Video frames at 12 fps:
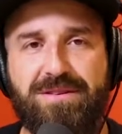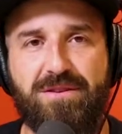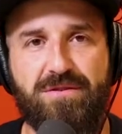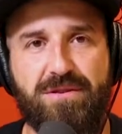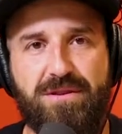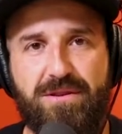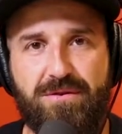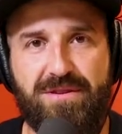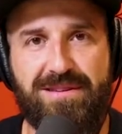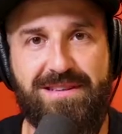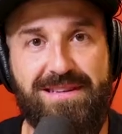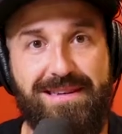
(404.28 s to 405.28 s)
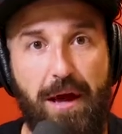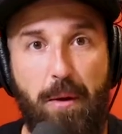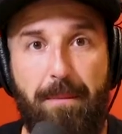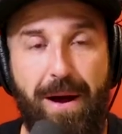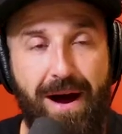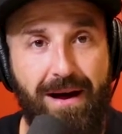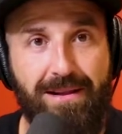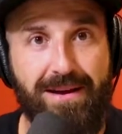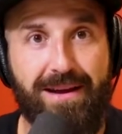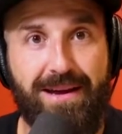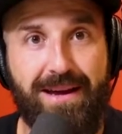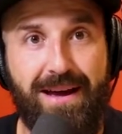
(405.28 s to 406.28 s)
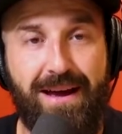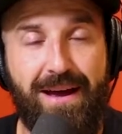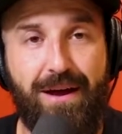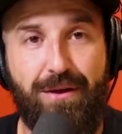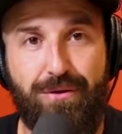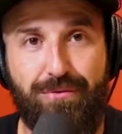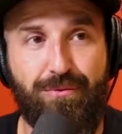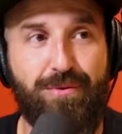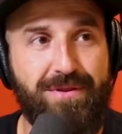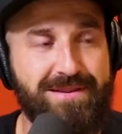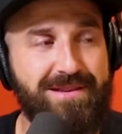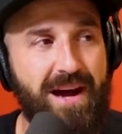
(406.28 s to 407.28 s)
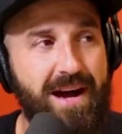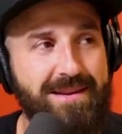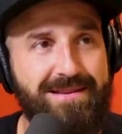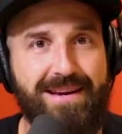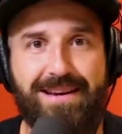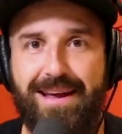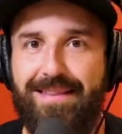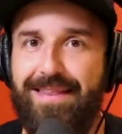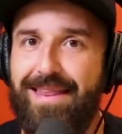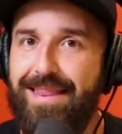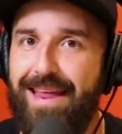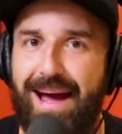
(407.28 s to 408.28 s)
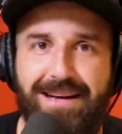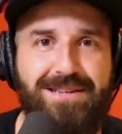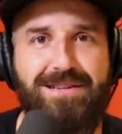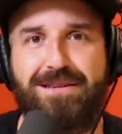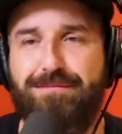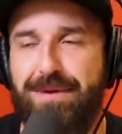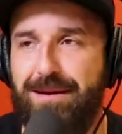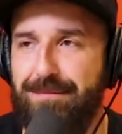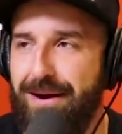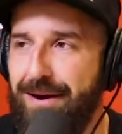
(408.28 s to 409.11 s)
was introduced to Dale Pollak through this content. And that just made